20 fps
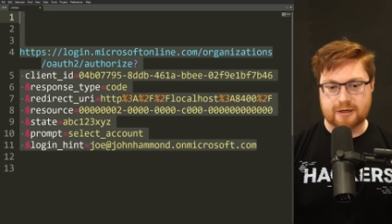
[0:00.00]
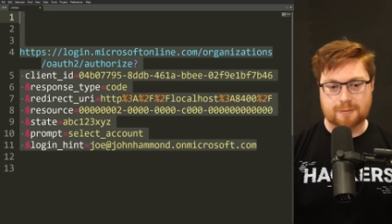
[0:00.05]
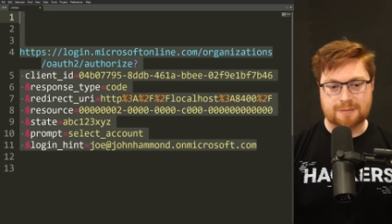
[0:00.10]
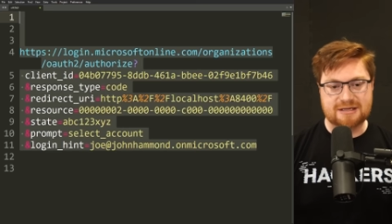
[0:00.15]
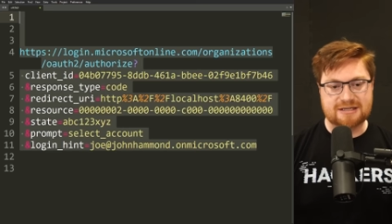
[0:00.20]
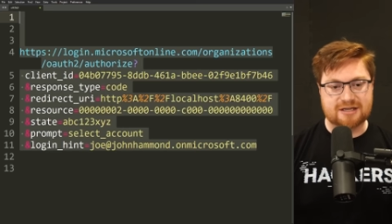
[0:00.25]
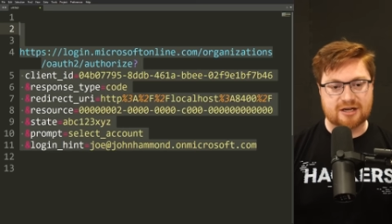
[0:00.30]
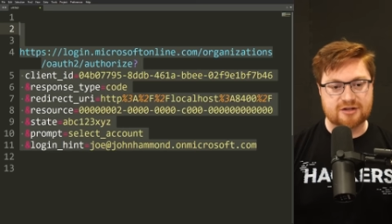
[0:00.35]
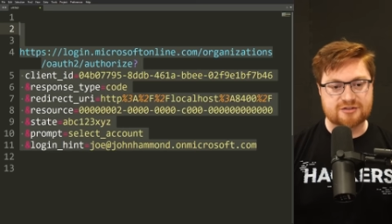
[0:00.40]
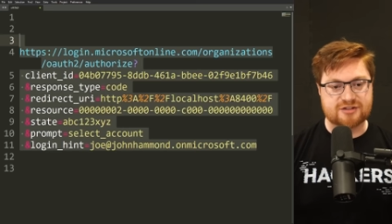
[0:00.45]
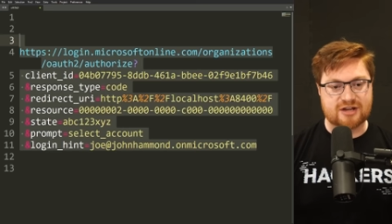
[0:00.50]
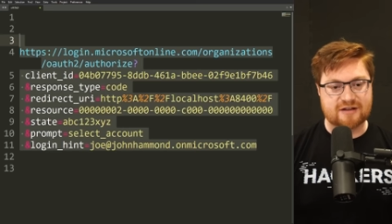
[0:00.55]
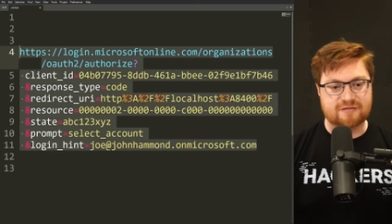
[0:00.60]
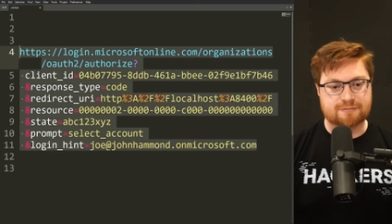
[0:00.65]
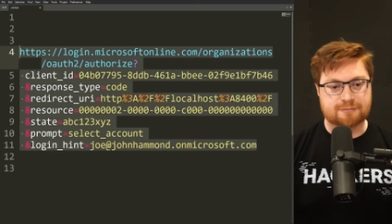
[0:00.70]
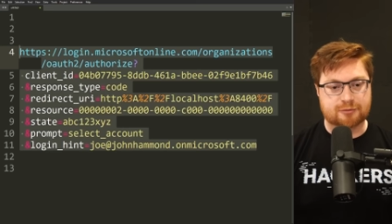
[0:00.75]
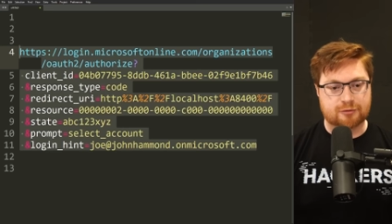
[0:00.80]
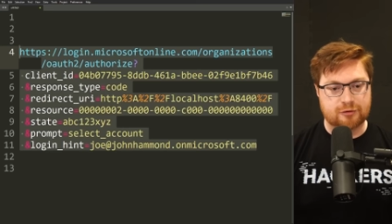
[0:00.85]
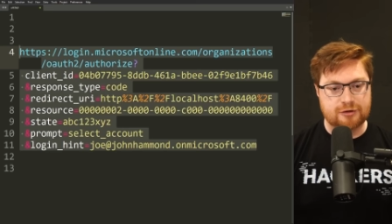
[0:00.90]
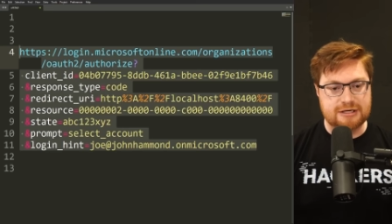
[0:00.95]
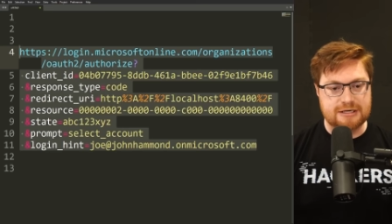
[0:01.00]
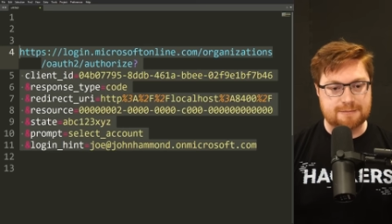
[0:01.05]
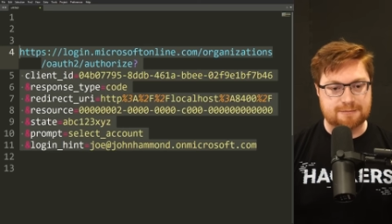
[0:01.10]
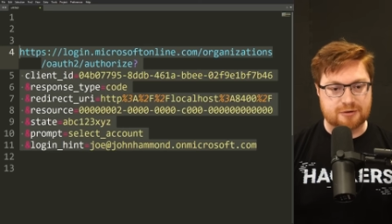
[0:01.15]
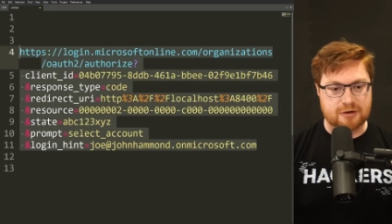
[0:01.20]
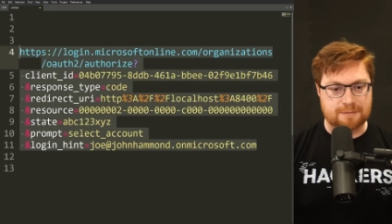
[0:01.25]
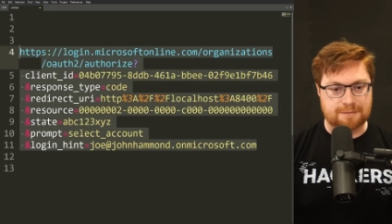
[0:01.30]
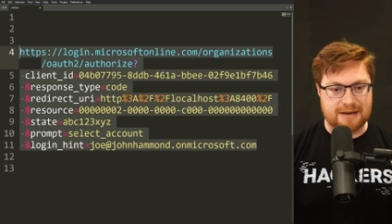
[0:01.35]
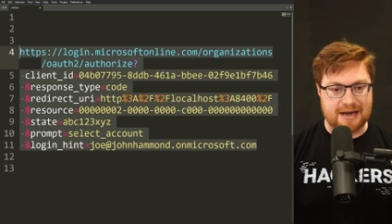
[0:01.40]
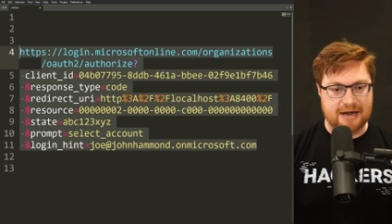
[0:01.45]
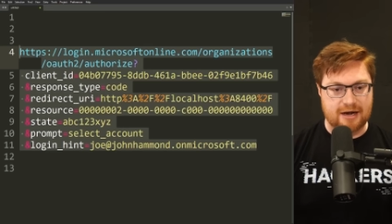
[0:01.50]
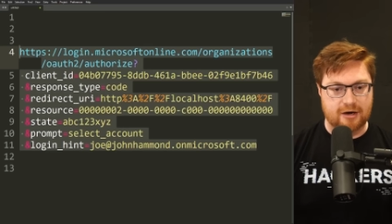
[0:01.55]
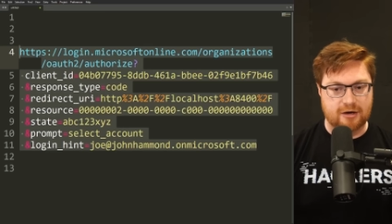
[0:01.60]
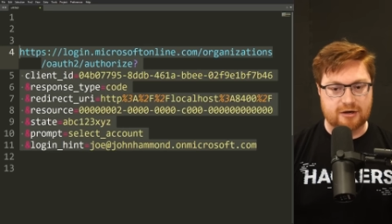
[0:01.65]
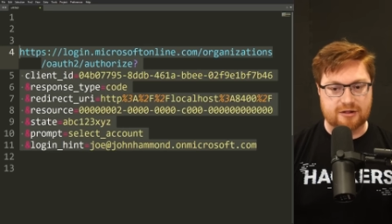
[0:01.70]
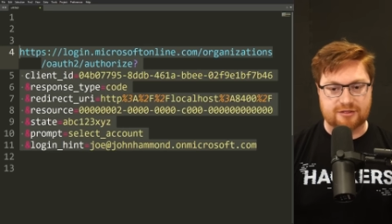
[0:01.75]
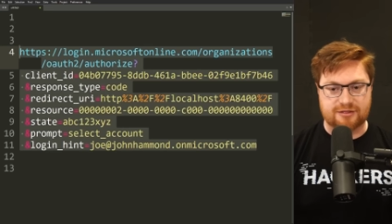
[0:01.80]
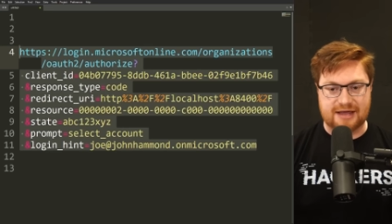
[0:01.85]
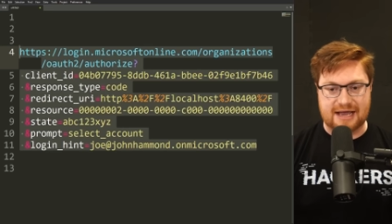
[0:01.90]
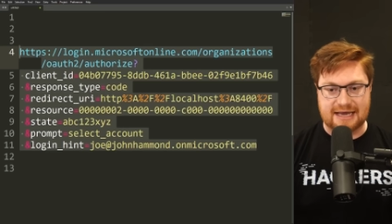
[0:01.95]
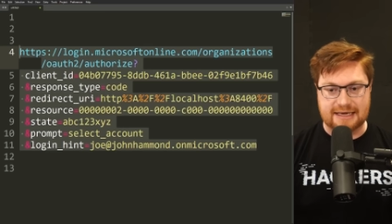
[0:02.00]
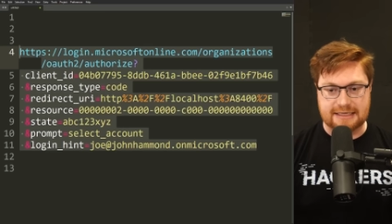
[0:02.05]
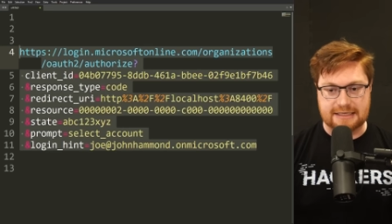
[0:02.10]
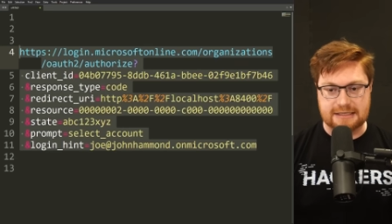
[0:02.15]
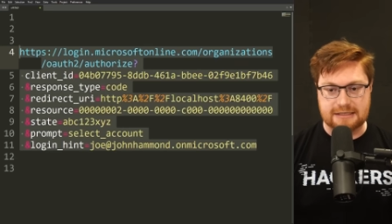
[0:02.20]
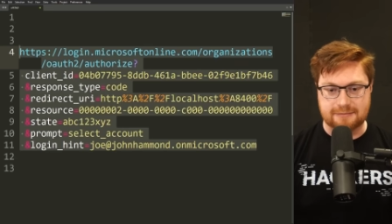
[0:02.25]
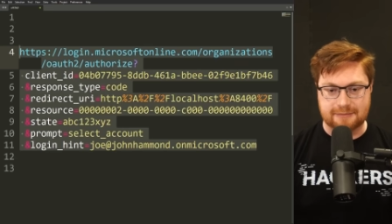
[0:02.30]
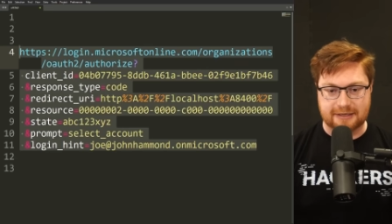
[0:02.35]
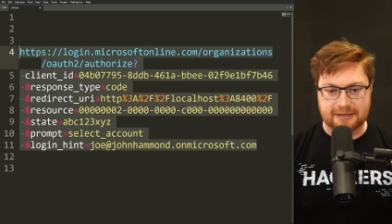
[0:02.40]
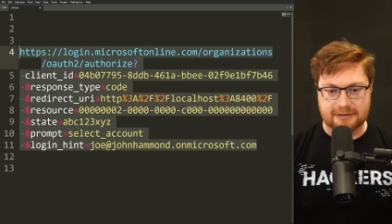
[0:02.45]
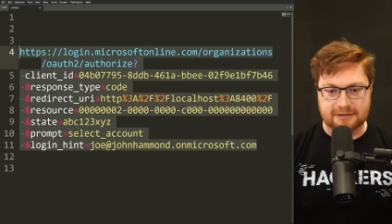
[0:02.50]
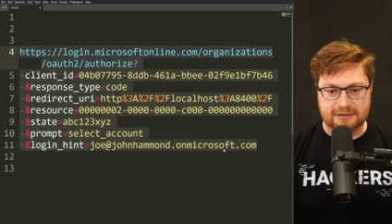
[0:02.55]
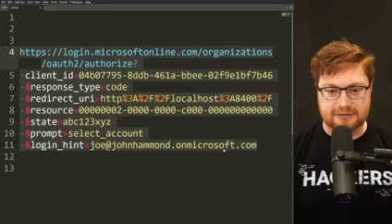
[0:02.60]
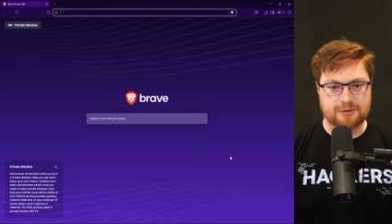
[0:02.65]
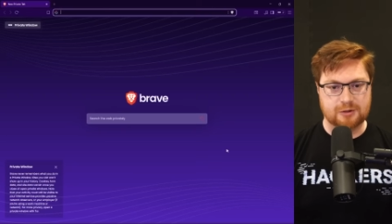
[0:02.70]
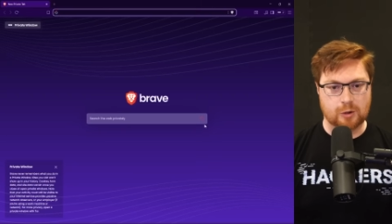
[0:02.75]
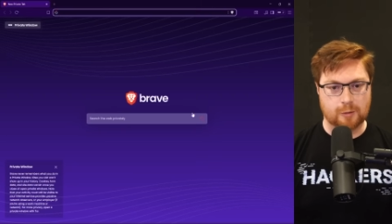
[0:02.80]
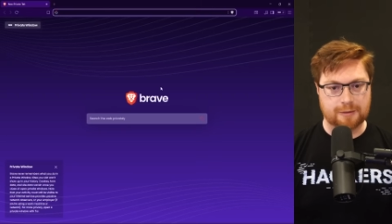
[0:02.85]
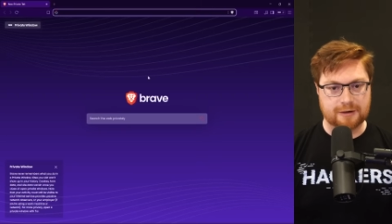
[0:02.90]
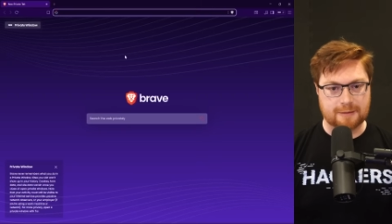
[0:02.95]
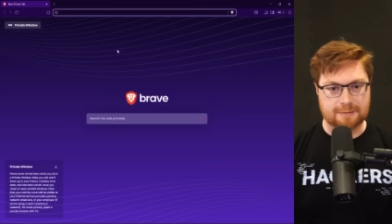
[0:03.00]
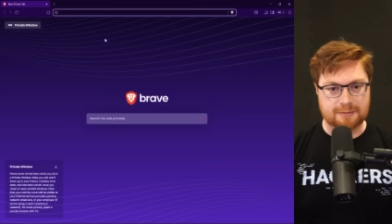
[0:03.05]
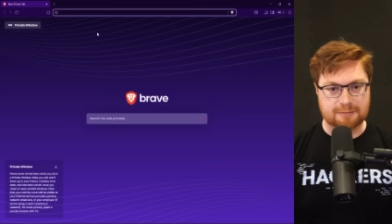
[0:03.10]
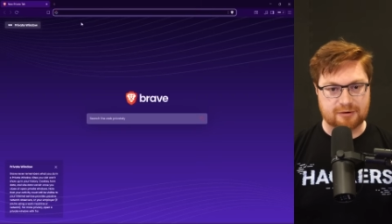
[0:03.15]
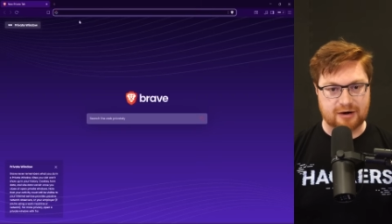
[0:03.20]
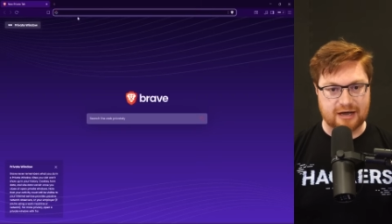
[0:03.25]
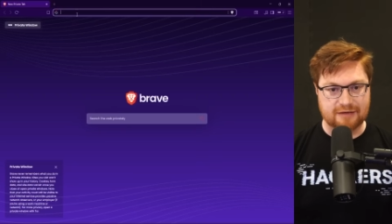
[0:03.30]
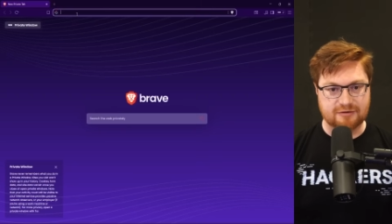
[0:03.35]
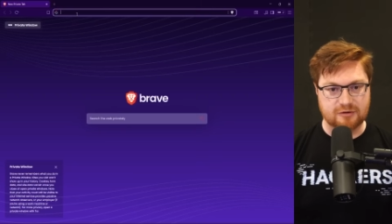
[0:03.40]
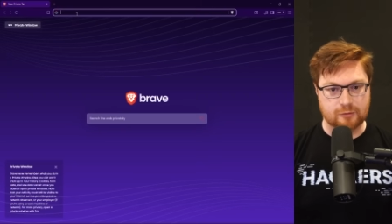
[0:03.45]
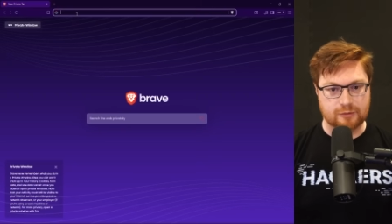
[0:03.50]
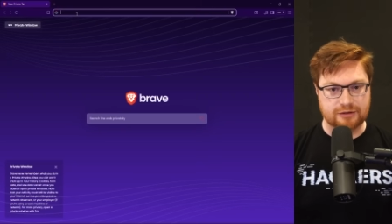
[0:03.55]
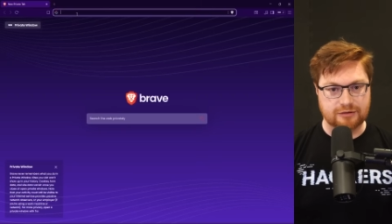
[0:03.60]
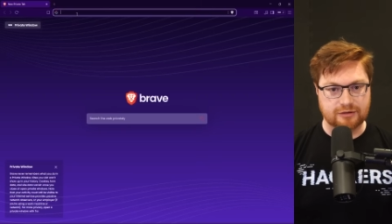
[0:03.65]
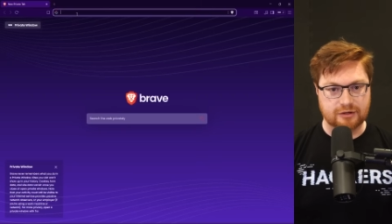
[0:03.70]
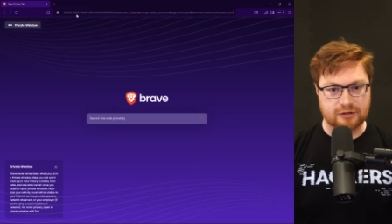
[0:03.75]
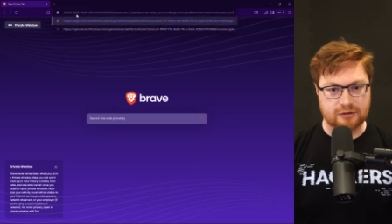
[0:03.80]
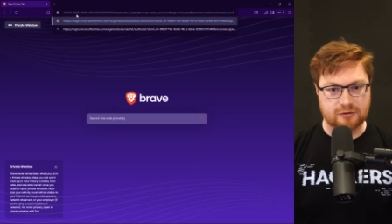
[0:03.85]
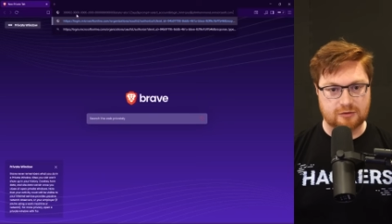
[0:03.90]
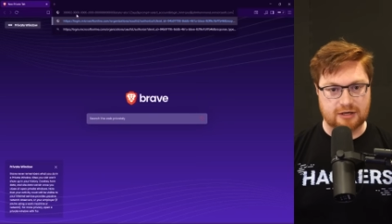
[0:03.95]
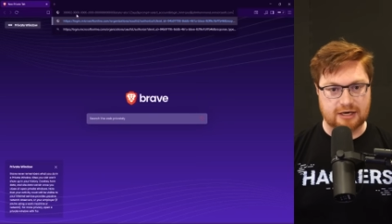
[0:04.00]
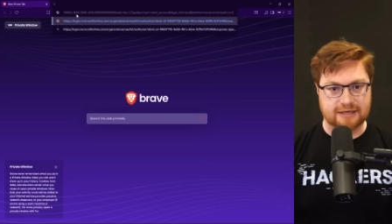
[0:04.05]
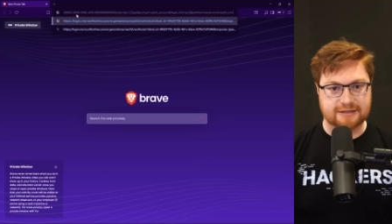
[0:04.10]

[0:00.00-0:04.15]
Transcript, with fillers: Now, because I've pre-prepared that email, let me open up a private window.